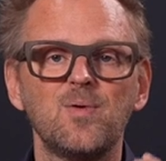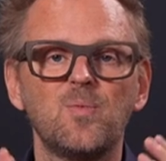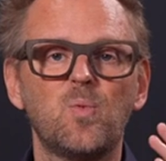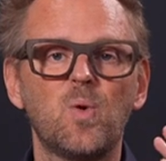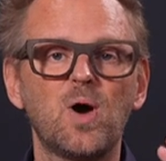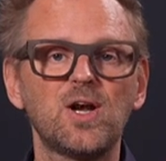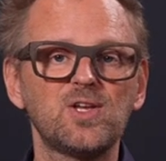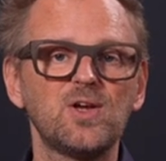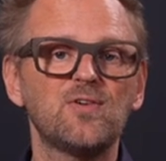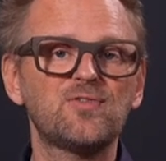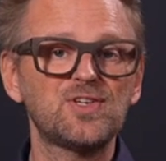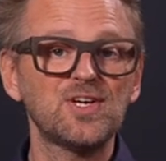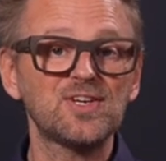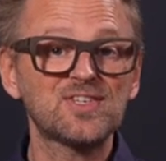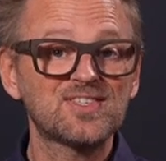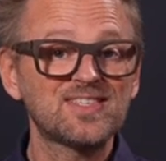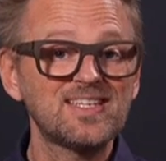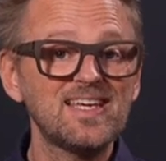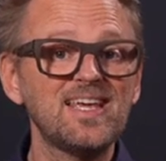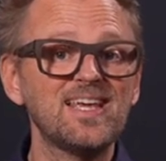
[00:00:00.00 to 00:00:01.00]
What you've
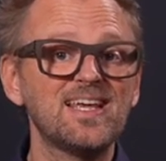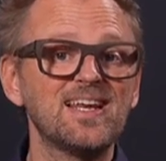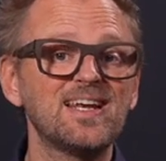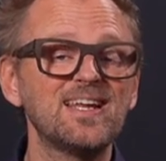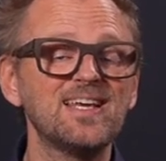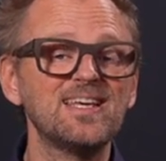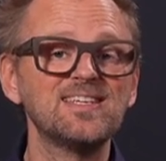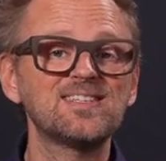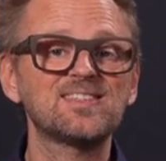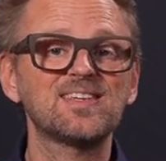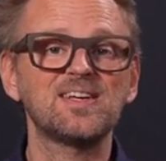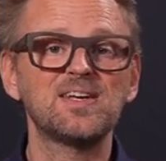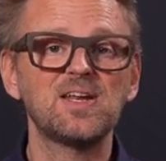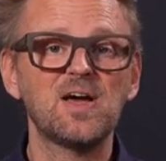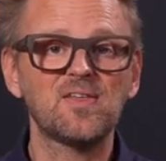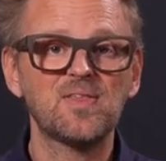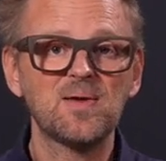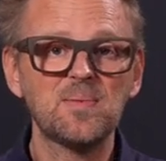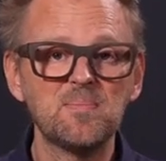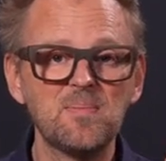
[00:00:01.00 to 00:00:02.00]
just seen is
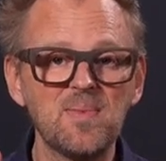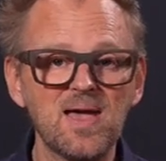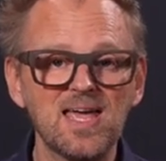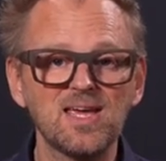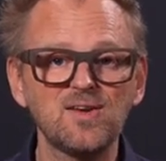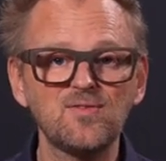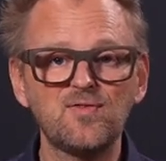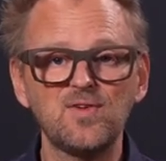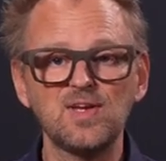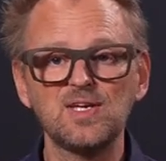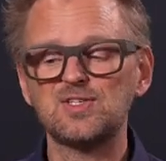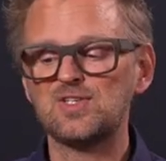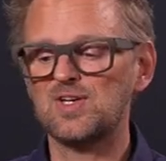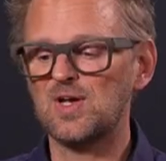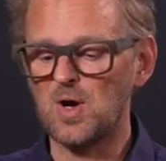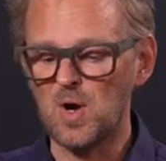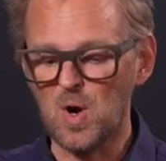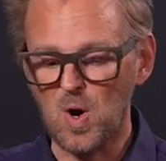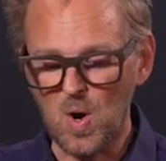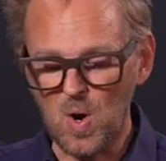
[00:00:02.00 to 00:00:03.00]
another main
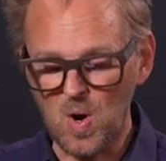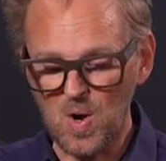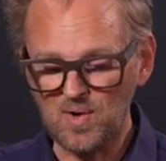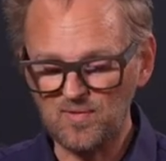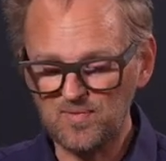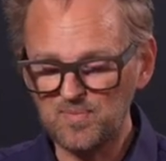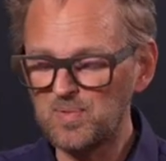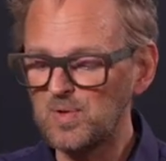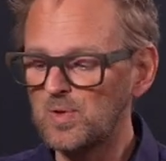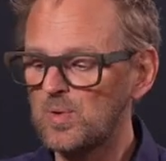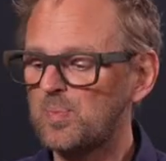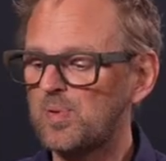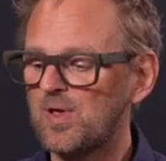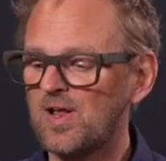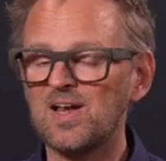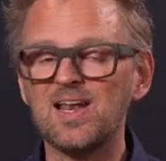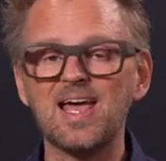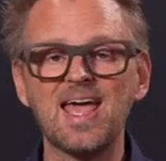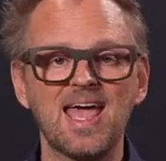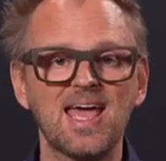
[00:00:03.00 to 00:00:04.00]
feature of Blue
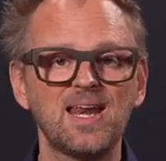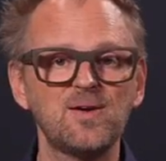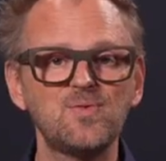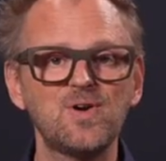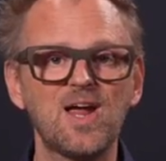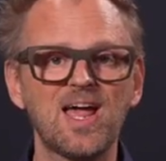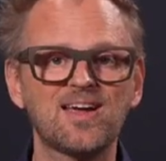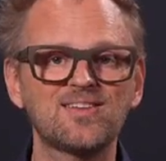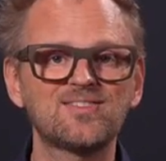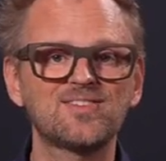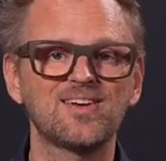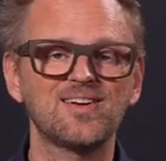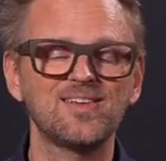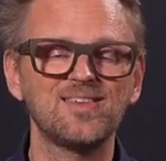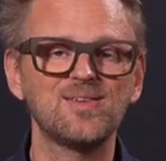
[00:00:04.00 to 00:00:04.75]
Pill and Reactor.